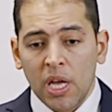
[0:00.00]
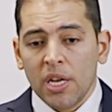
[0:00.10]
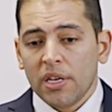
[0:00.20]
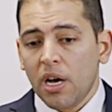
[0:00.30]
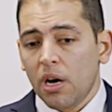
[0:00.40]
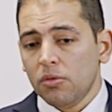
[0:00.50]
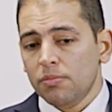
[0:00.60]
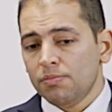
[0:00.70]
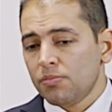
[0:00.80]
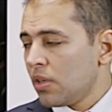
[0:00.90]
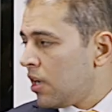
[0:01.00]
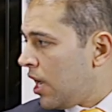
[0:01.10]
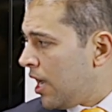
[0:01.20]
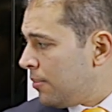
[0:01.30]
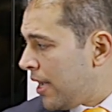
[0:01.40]
Now,
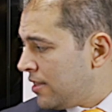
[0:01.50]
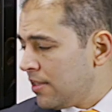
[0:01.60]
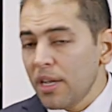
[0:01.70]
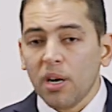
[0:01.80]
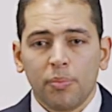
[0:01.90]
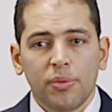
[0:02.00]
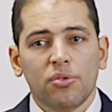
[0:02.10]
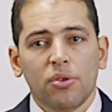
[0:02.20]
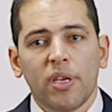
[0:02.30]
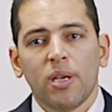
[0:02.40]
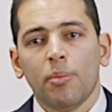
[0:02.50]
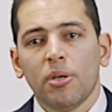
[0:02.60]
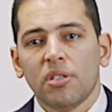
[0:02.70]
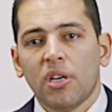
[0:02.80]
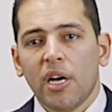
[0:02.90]
I'm ending up talking about
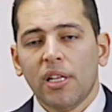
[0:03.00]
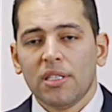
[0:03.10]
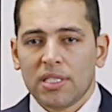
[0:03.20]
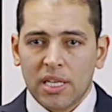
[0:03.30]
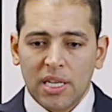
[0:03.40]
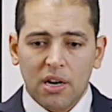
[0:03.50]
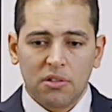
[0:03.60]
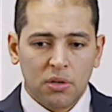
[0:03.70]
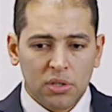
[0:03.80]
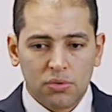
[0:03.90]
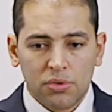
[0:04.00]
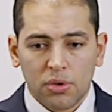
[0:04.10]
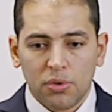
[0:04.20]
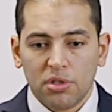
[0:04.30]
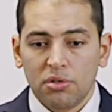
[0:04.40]
the guidelines, and now I want to talk
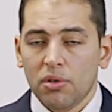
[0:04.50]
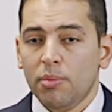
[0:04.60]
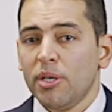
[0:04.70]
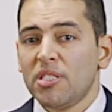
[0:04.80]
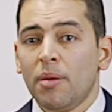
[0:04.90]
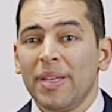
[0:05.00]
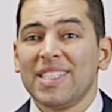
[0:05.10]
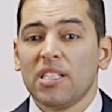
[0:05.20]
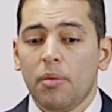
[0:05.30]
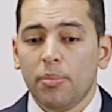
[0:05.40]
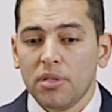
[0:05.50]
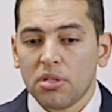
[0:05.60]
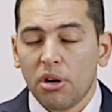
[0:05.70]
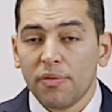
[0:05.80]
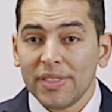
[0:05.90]
with you about some examples
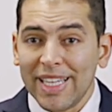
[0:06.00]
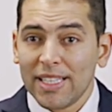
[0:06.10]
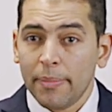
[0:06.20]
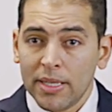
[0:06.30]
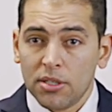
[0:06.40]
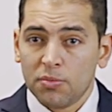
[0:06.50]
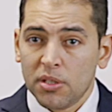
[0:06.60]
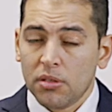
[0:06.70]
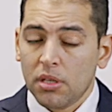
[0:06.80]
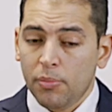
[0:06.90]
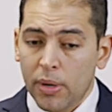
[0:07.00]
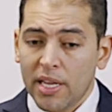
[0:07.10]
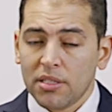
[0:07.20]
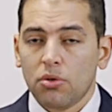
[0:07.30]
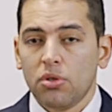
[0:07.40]
of data management
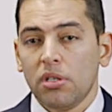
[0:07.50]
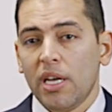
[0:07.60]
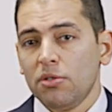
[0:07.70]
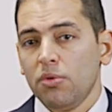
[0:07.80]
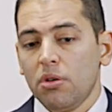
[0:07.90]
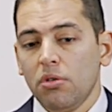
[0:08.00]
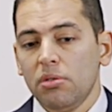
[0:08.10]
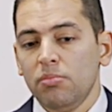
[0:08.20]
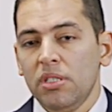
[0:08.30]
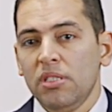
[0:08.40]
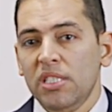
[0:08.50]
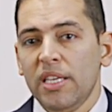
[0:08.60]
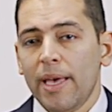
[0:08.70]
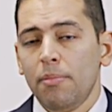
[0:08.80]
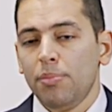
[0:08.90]
plans, or as we call them, the
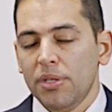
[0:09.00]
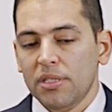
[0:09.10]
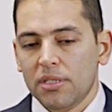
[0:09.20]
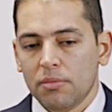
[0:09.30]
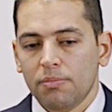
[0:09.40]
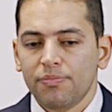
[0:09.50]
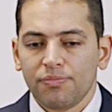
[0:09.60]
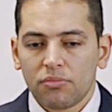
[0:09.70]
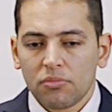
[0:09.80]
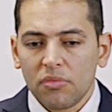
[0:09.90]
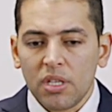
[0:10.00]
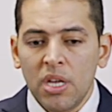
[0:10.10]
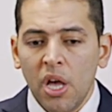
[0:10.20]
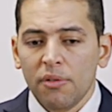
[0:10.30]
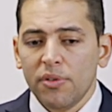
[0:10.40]
DMPs.
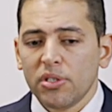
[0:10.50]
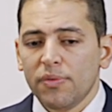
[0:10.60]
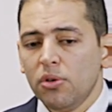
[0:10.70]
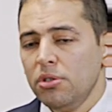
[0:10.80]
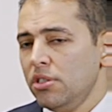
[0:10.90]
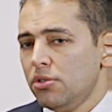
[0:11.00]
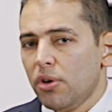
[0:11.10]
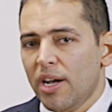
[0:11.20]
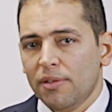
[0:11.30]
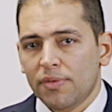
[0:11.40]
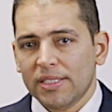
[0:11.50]
First of all, you need to have a